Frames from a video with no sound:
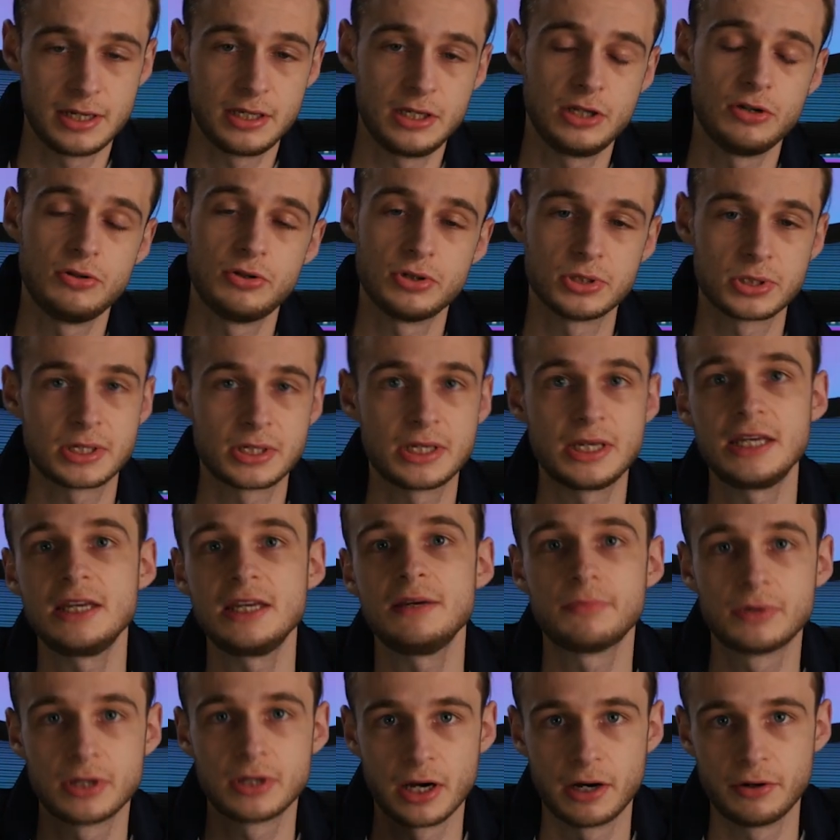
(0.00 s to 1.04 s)
You just
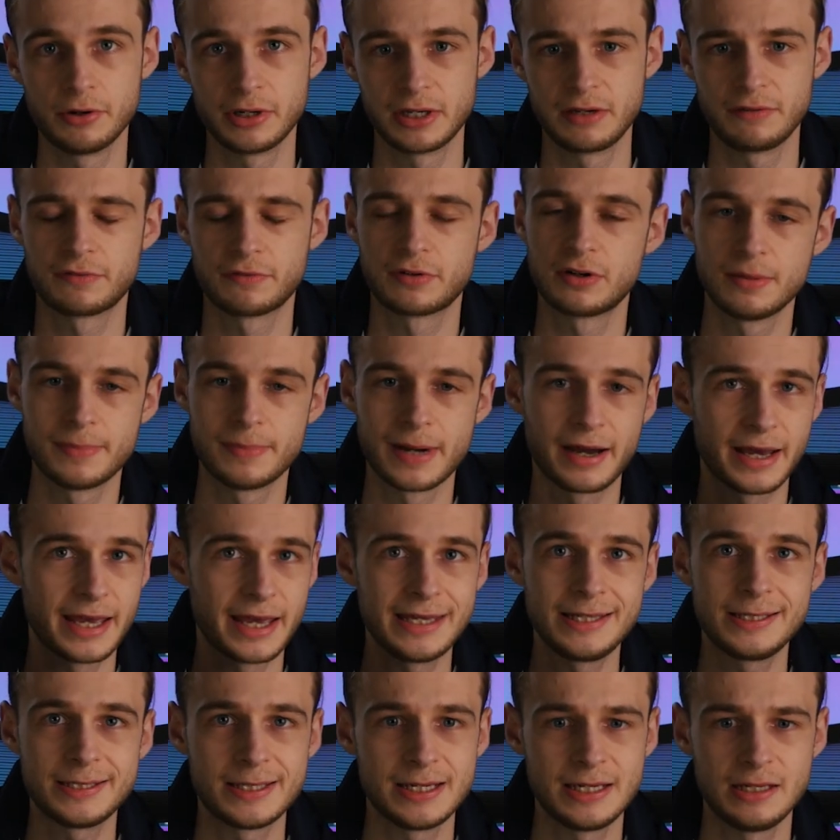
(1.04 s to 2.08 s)
keep going for about
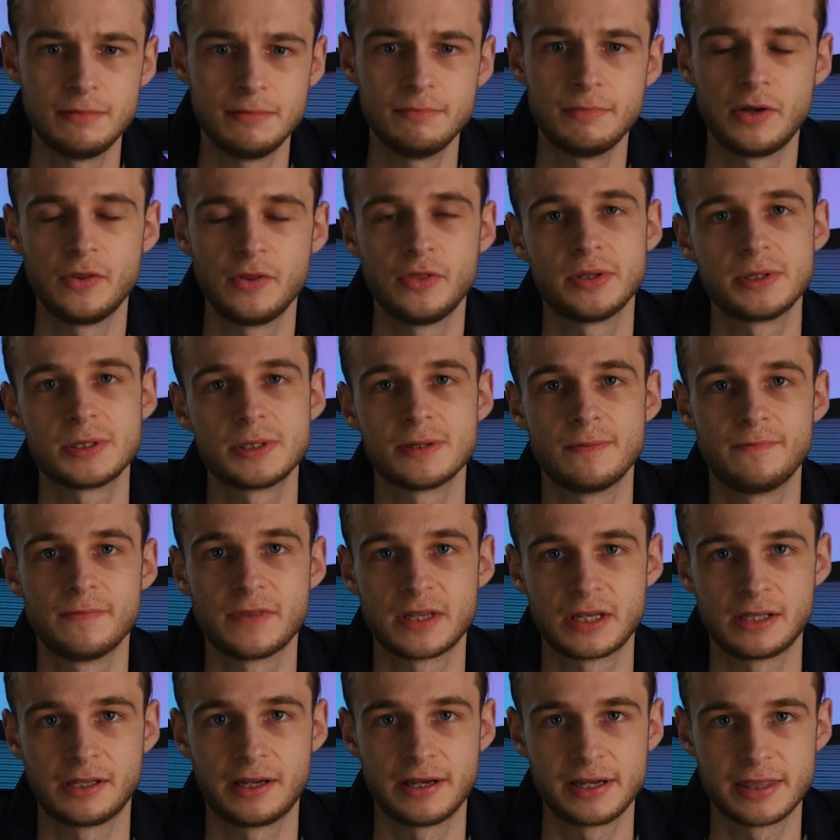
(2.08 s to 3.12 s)
18 months,
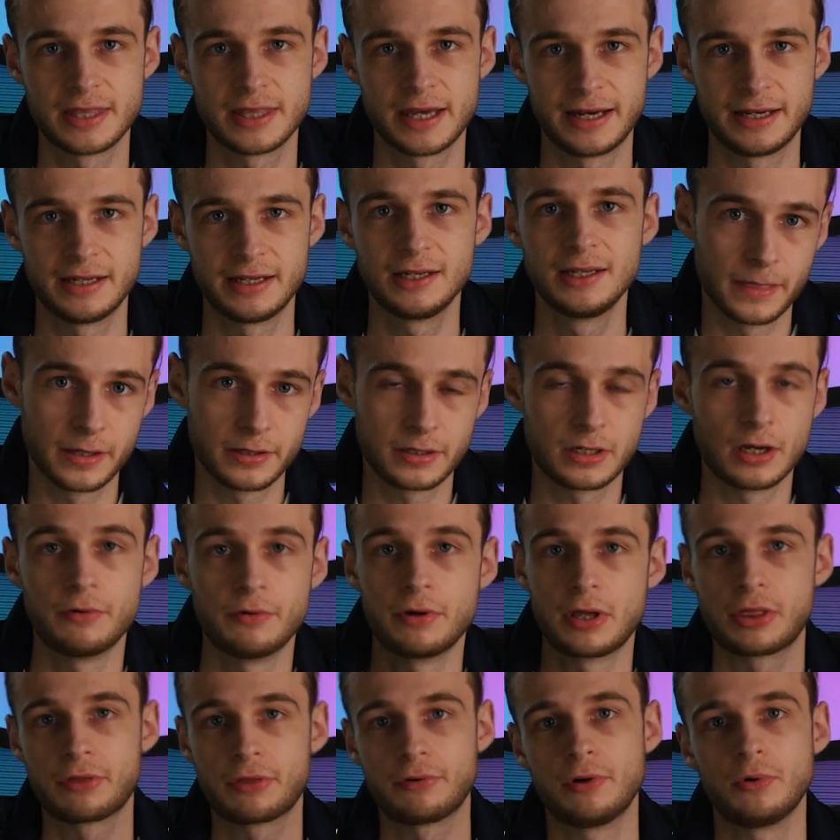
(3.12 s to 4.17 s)
something like that,
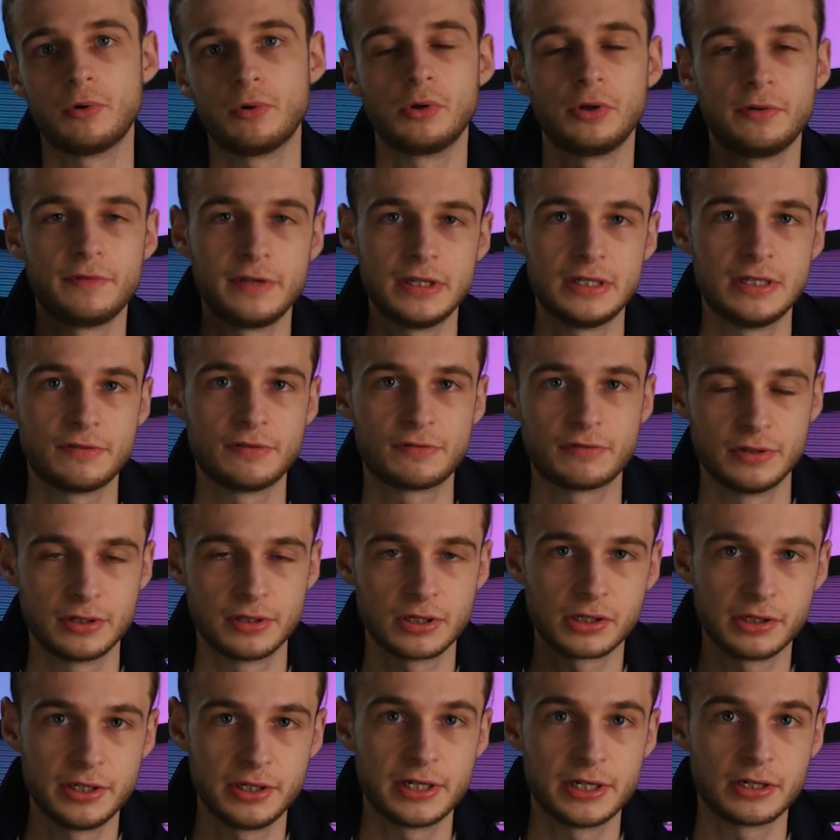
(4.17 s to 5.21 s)
going through all of your different
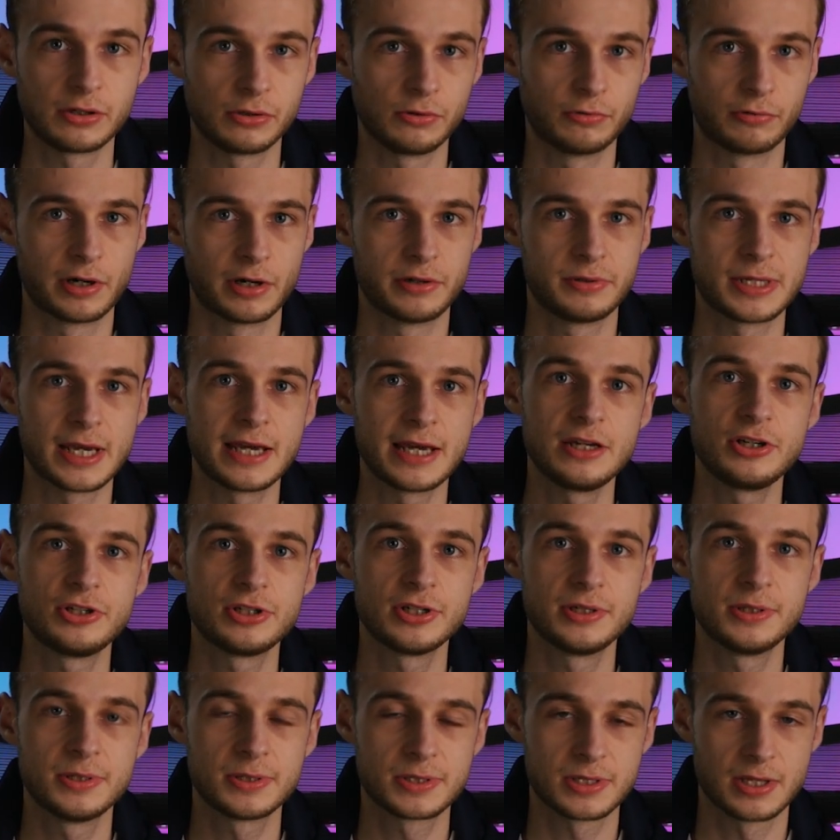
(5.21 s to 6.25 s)
clinical
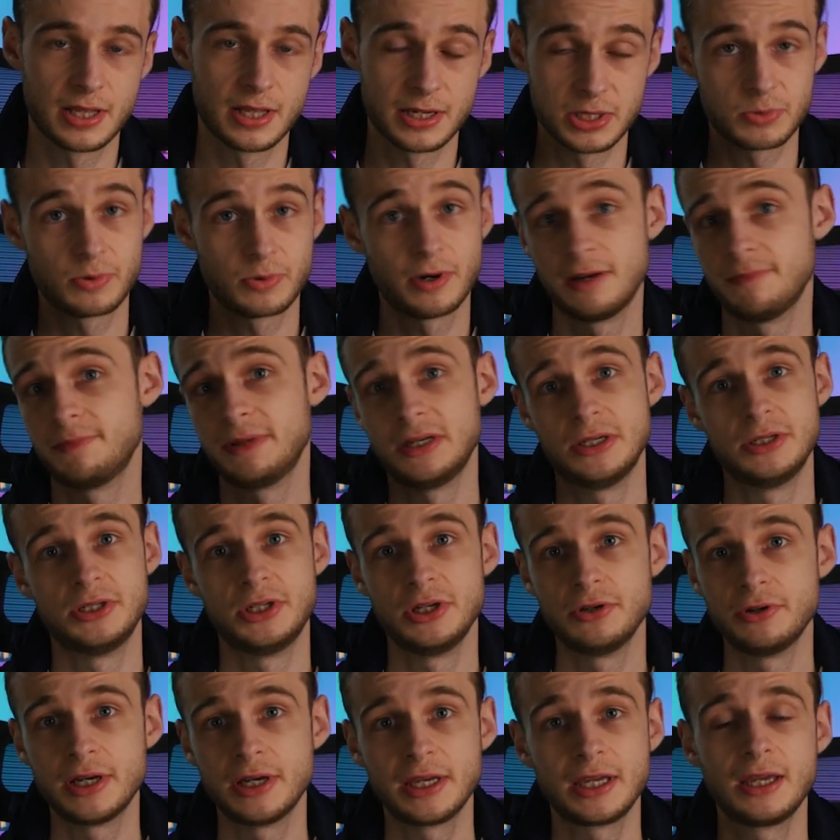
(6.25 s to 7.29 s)
rotations. So that's what I've been
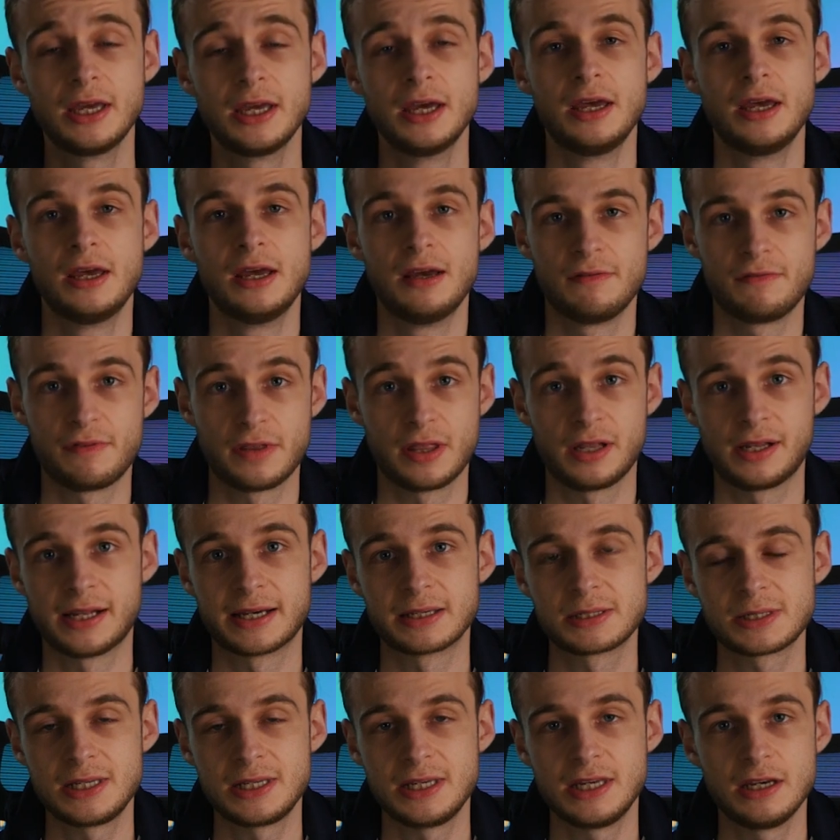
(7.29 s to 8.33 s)
doing for the
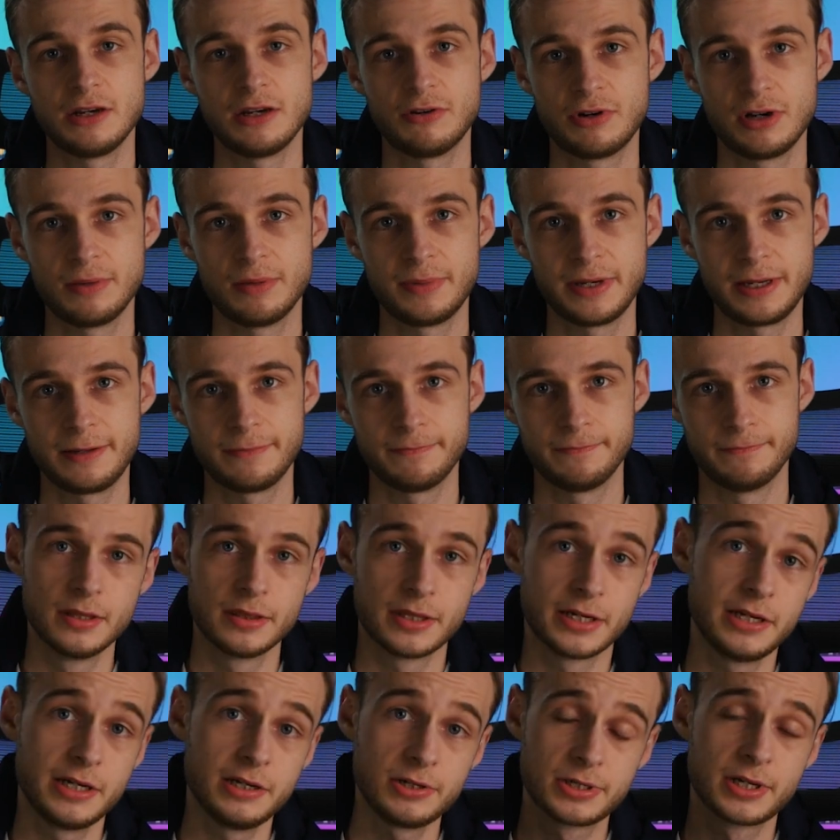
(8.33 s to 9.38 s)
last year and a bit.
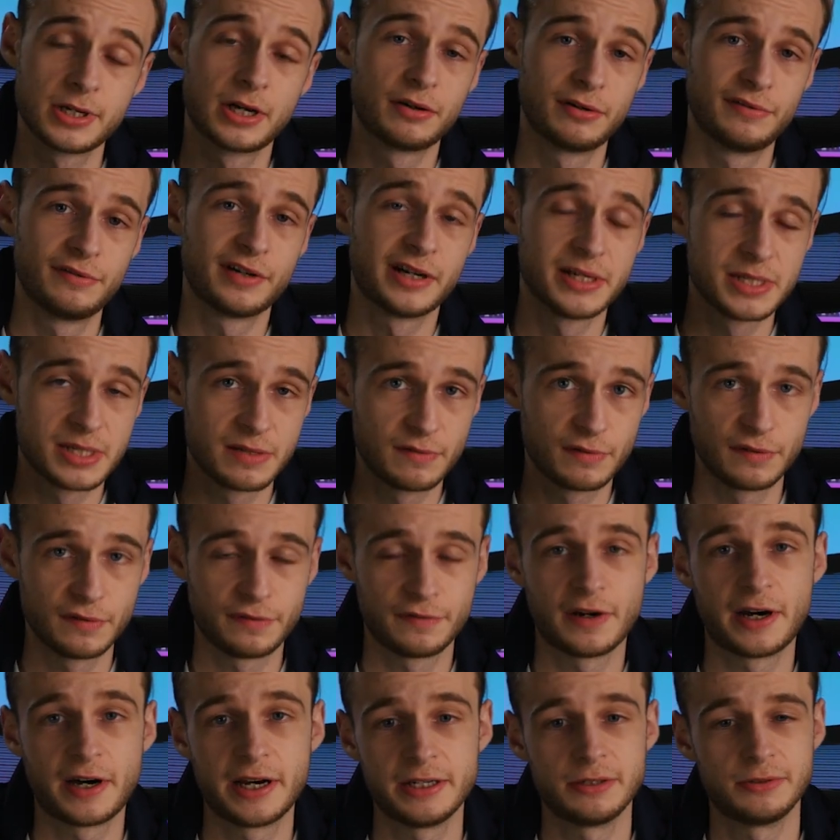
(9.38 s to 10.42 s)
Then you start revising for
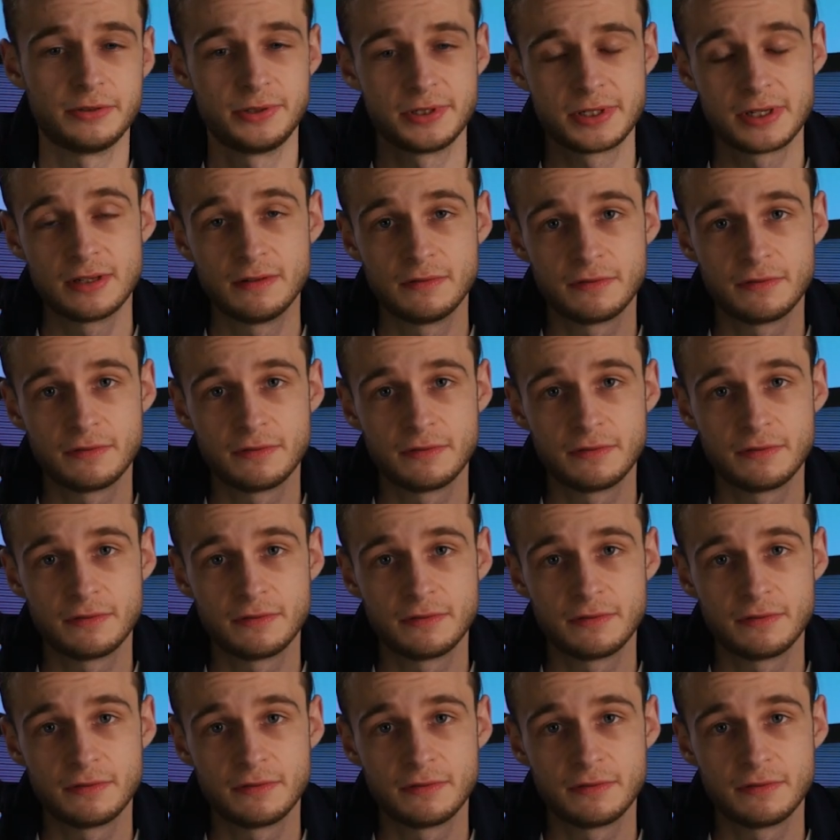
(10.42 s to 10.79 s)
finals.